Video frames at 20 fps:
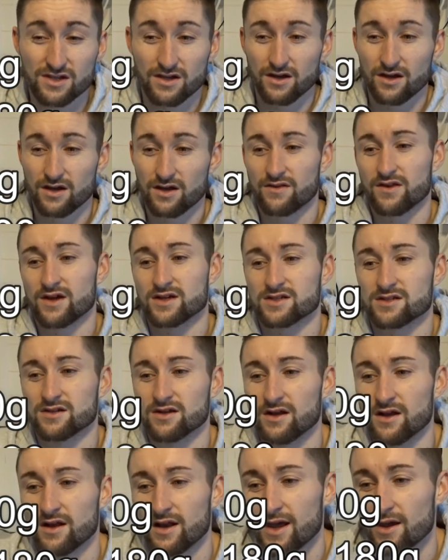that's going
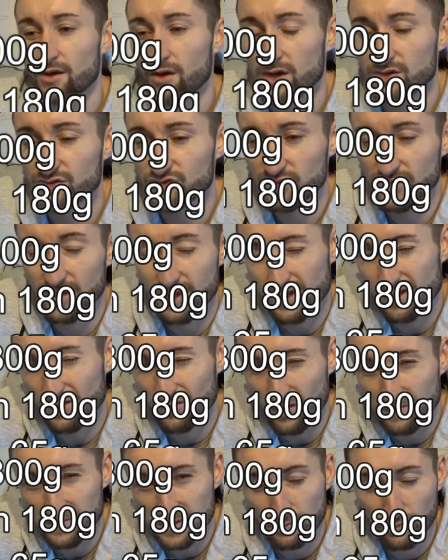to allow 180
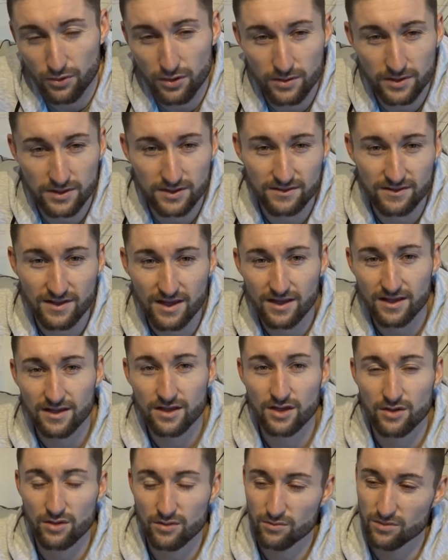grams of protein a
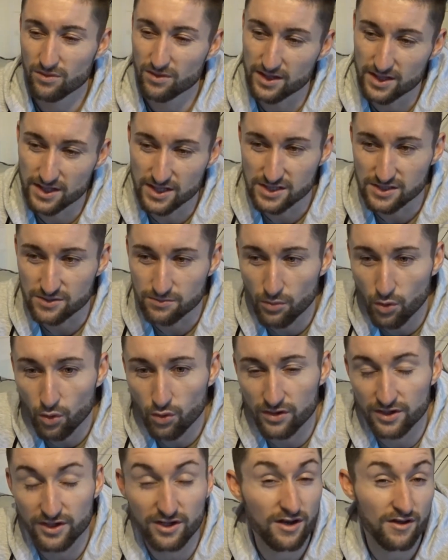day is more
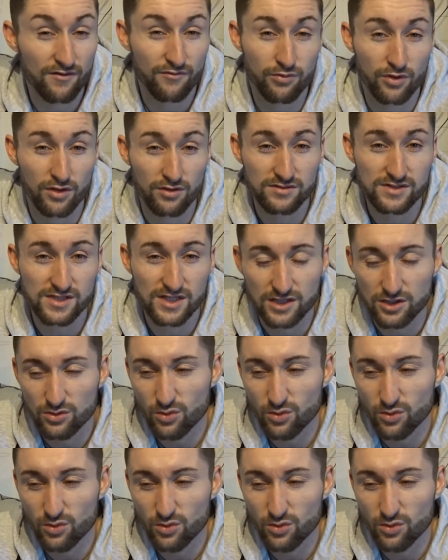than enough protein.